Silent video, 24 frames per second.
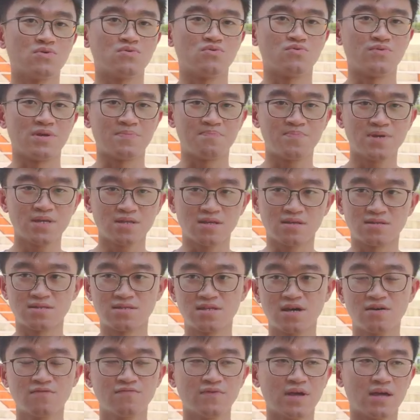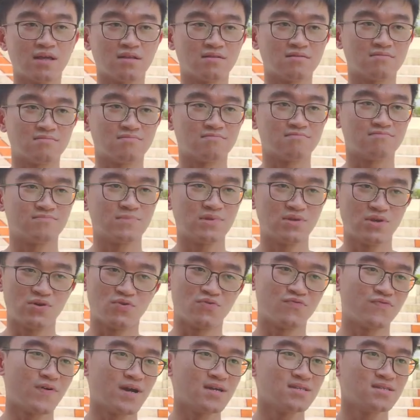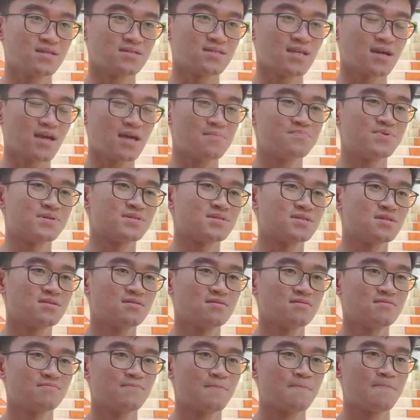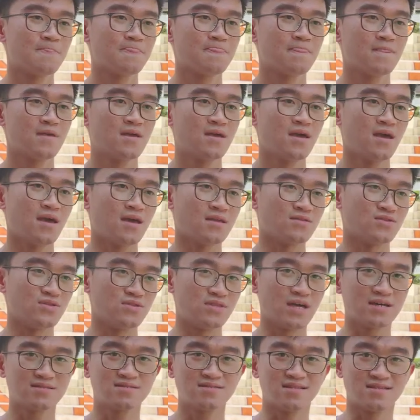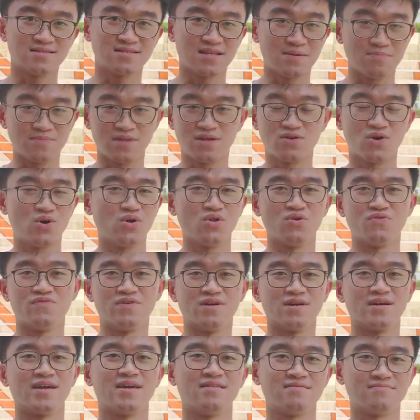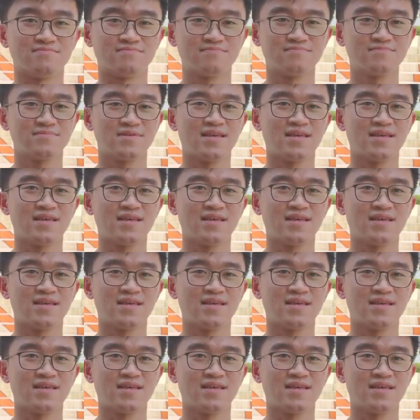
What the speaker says: it will repeat itself and it will find the second person and does the same thing all over again.